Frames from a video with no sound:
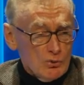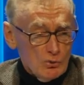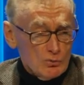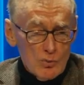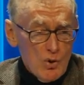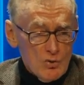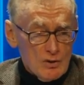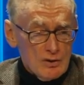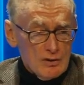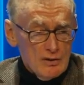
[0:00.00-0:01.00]
it all wrong.
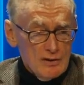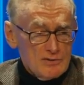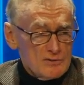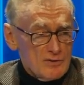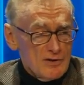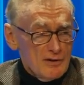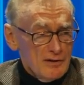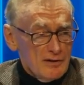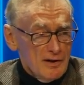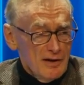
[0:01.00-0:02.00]
He says, the,
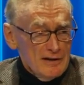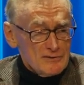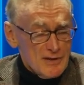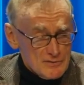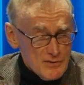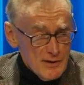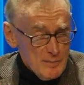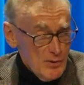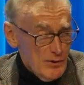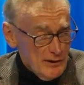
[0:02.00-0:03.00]
he says the
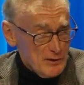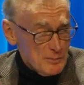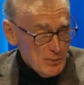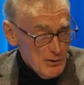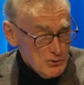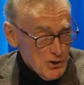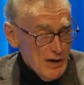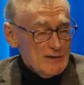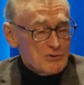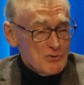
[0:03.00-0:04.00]
American approach
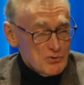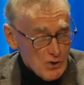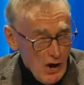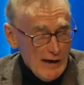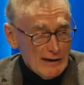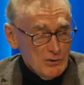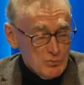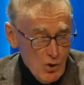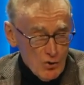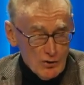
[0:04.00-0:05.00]
is entirely
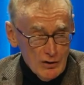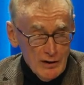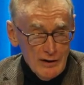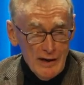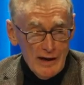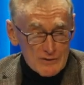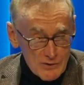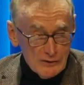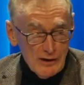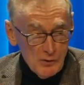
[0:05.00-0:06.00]
wrong and it's
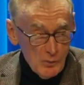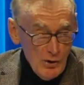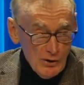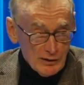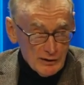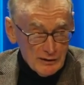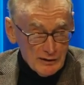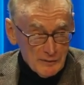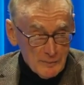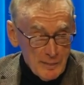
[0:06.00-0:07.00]
not going to work.
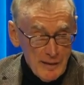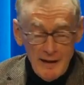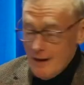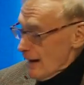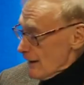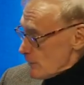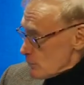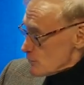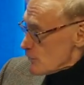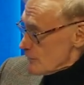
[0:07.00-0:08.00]
And that
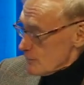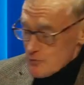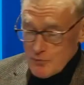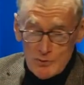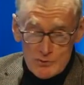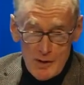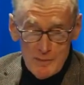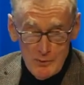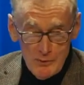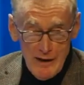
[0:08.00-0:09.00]
was, that was the first
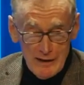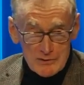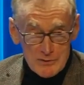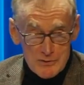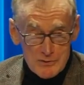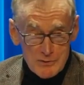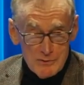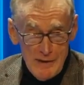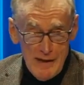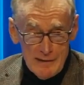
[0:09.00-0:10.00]
time I heard Alex's
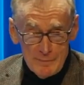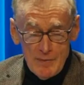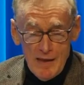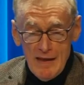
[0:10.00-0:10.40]
name.